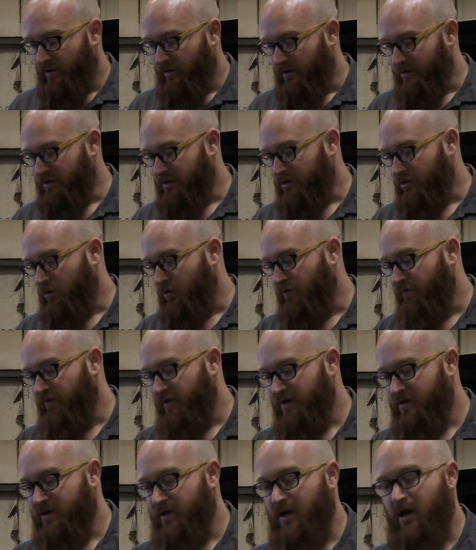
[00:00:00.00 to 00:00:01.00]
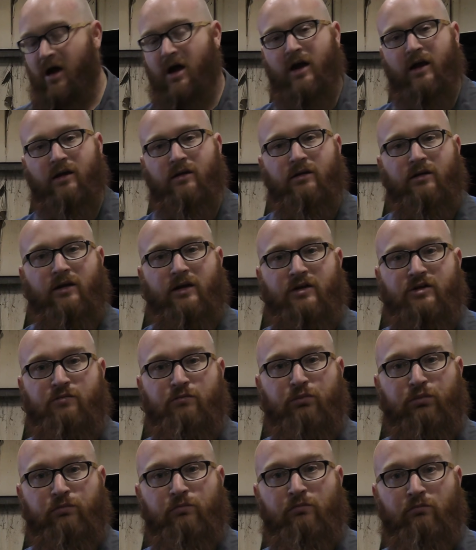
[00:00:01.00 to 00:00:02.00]
This is called the V C I. It's
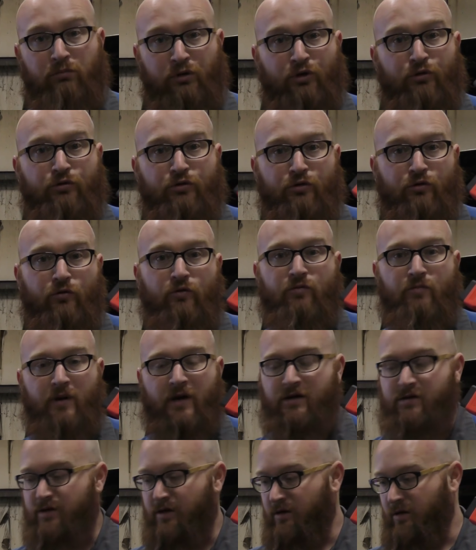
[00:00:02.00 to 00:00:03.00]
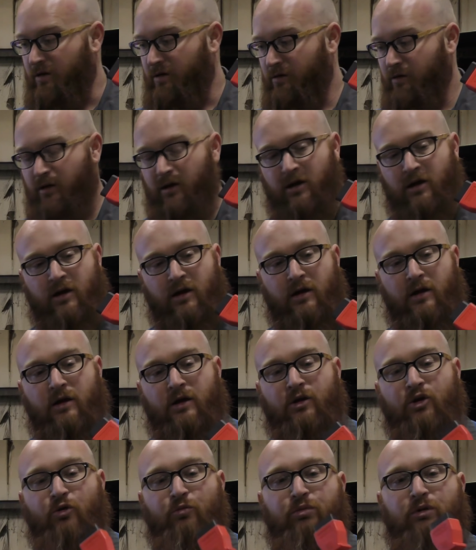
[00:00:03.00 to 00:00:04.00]
Bluetooth, basically.
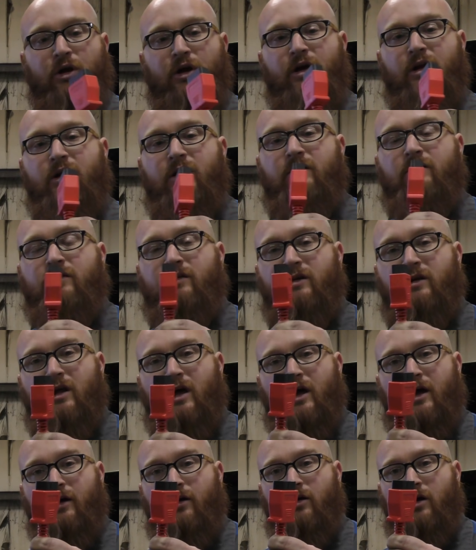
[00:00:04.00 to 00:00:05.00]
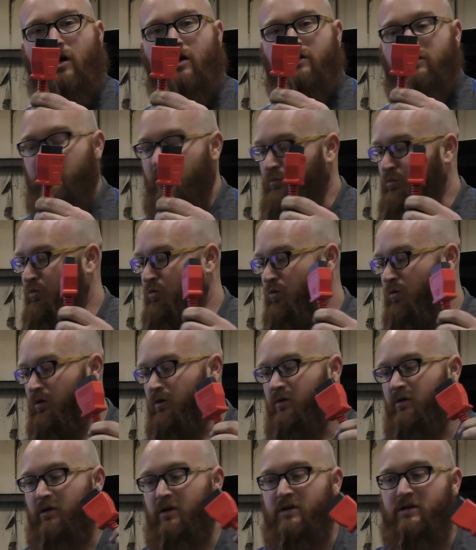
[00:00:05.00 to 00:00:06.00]
You plug it into the diagnostic
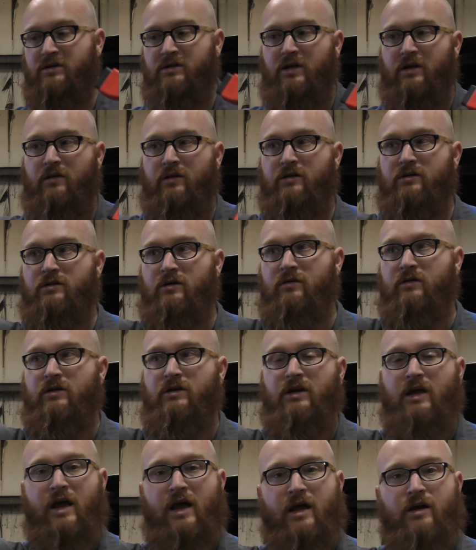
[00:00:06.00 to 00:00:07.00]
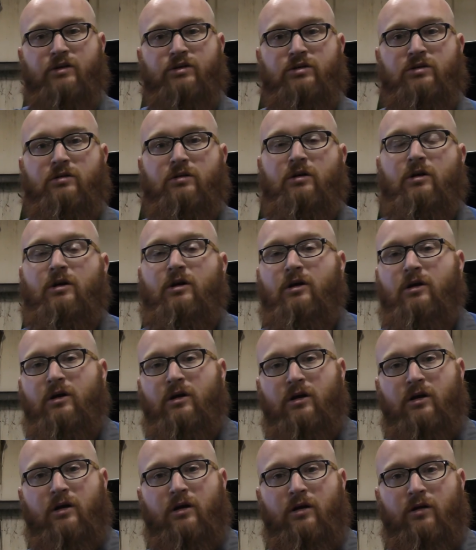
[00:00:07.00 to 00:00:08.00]
port and set this on the dash.
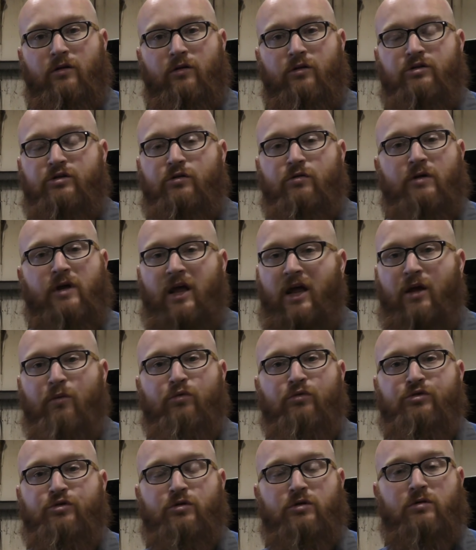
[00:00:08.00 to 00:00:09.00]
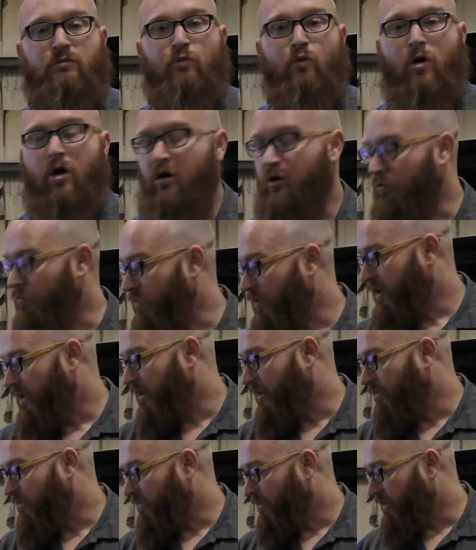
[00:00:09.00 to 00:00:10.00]
There's no cables. You can walk
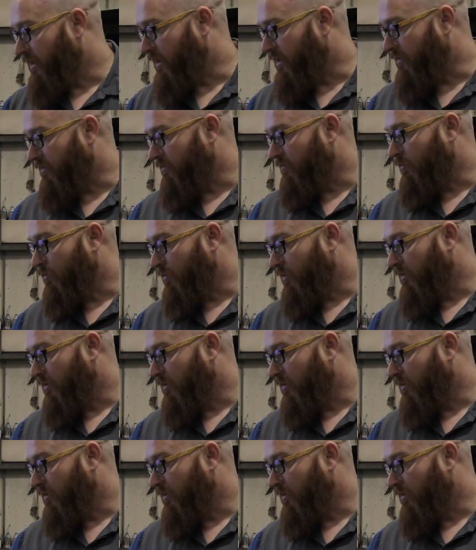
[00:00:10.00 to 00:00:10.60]
away and